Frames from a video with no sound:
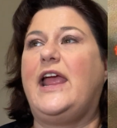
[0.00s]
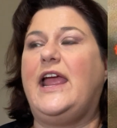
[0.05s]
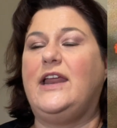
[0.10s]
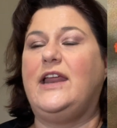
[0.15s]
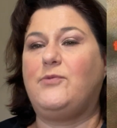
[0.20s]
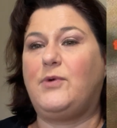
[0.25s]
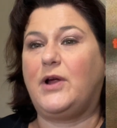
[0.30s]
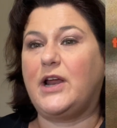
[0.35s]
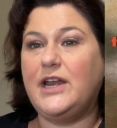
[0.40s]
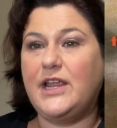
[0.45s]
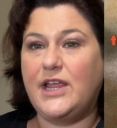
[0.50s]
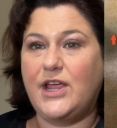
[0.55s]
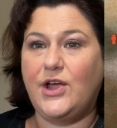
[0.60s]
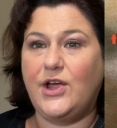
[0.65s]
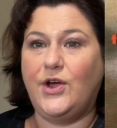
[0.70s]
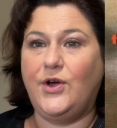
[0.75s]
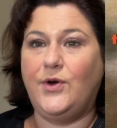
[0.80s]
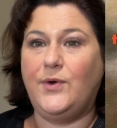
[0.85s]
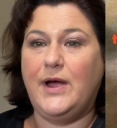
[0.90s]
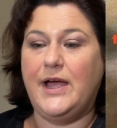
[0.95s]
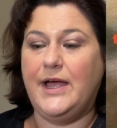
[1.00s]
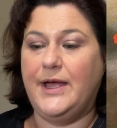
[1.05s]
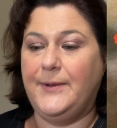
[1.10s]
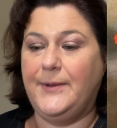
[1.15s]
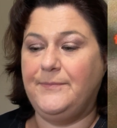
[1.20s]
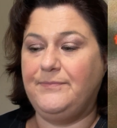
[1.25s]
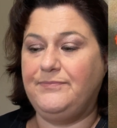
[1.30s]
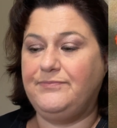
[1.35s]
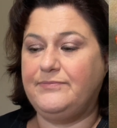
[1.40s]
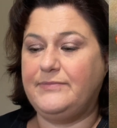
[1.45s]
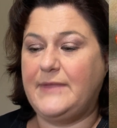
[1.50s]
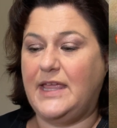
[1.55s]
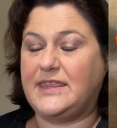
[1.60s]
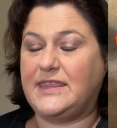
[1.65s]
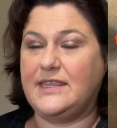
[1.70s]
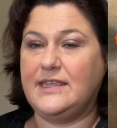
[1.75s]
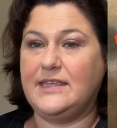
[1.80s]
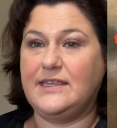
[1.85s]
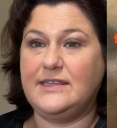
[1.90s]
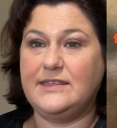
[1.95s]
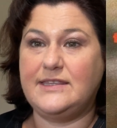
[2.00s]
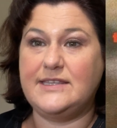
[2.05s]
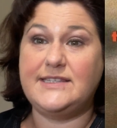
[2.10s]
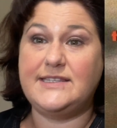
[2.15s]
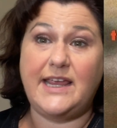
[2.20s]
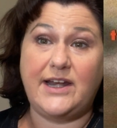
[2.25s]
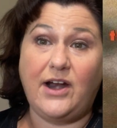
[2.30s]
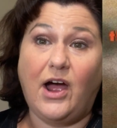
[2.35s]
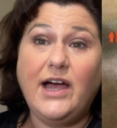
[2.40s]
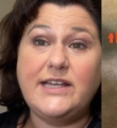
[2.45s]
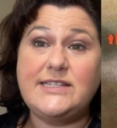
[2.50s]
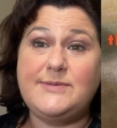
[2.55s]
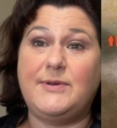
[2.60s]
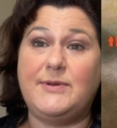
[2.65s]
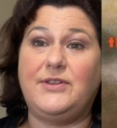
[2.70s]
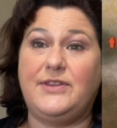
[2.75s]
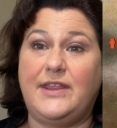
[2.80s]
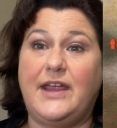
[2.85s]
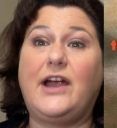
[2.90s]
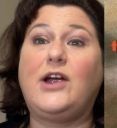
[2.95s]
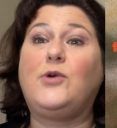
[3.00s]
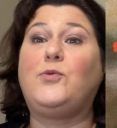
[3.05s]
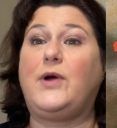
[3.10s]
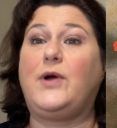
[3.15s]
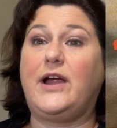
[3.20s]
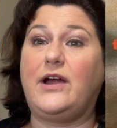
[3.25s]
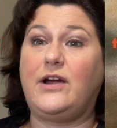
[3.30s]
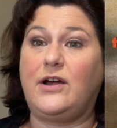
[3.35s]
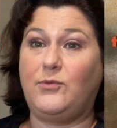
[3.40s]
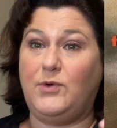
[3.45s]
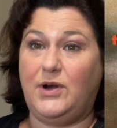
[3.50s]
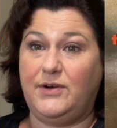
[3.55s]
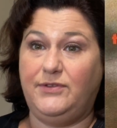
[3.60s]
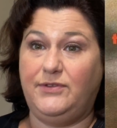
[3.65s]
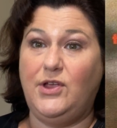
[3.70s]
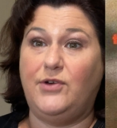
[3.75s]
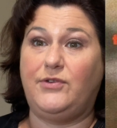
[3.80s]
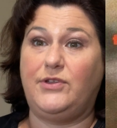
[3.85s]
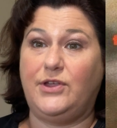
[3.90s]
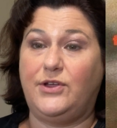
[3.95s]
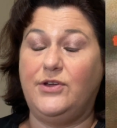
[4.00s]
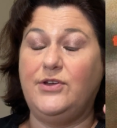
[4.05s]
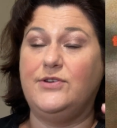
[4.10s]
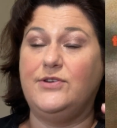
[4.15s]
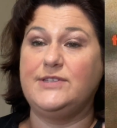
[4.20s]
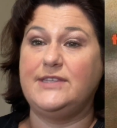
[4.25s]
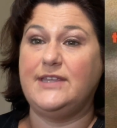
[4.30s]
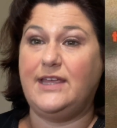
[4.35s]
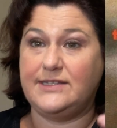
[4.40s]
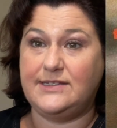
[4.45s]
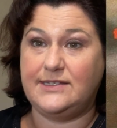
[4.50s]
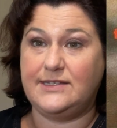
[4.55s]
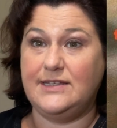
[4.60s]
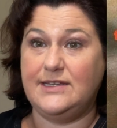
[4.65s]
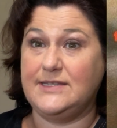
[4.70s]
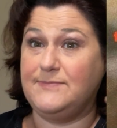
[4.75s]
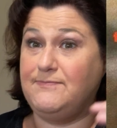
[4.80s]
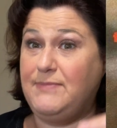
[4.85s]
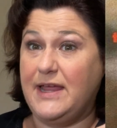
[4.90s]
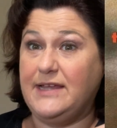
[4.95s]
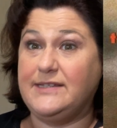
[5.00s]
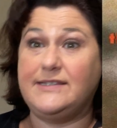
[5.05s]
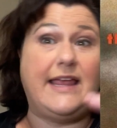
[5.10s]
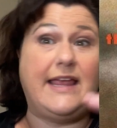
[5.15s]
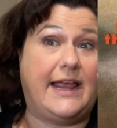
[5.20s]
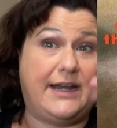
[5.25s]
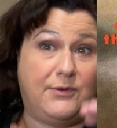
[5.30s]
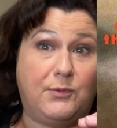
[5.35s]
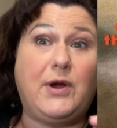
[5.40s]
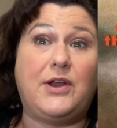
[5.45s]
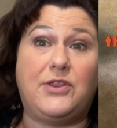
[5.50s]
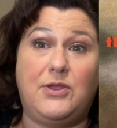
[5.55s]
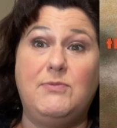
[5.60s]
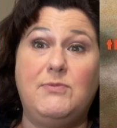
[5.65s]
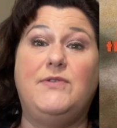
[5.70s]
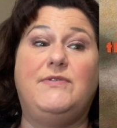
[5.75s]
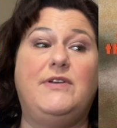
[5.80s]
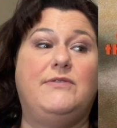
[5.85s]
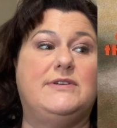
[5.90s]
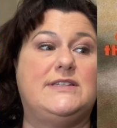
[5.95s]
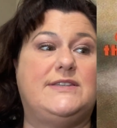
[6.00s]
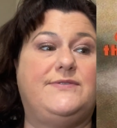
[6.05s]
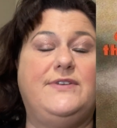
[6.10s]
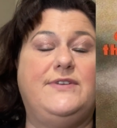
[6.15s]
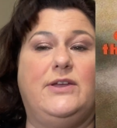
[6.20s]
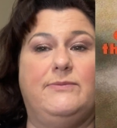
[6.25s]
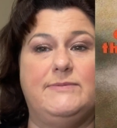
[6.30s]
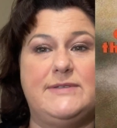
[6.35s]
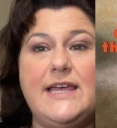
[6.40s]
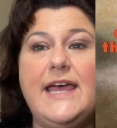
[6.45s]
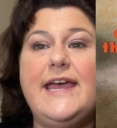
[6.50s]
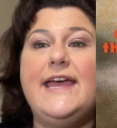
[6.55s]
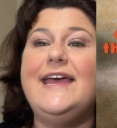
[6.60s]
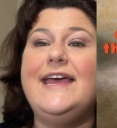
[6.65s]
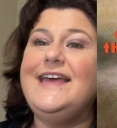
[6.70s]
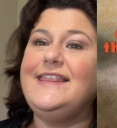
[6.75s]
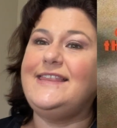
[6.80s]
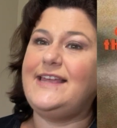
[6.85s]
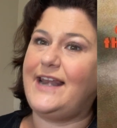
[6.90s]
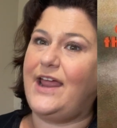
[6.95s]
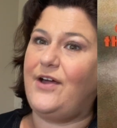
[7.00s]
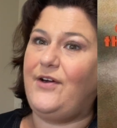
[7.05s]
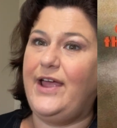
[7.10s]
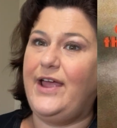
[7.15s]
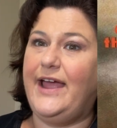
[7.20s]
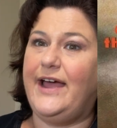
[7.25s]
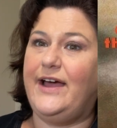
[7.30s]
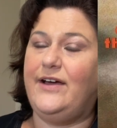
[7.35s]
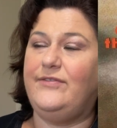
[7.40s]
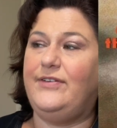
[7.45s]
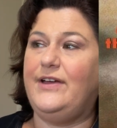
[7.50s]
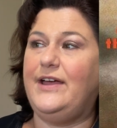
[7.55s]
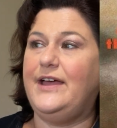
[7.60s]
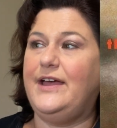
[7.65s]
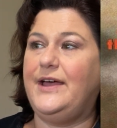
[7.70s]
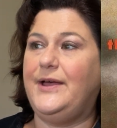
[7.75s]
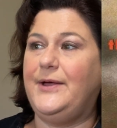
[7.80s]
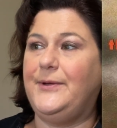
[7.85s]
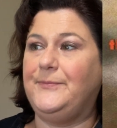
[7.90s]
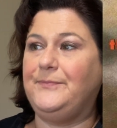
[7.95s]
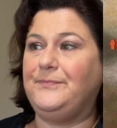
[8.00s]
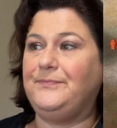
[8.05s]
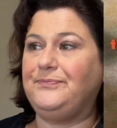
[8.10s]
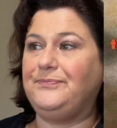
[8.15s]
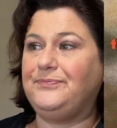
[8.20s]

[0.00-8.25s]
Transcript: And we're going to go um, at the, the state hospital there where One Flew Over the Cuckoo's Nest is based and where the movie was filmed. They now have um,